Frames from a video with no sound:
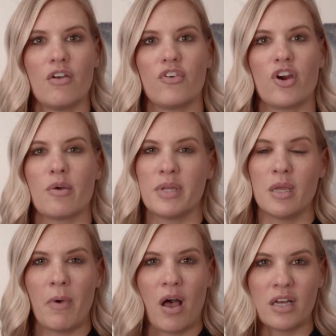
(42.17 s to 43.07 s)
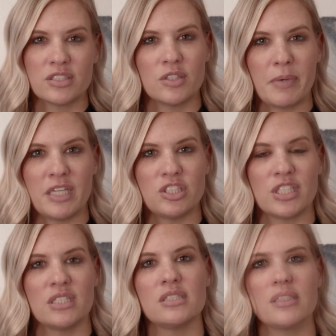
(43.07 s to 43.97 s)
For our menopausal
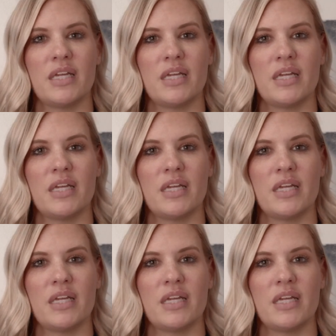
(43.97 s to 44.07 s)
patients,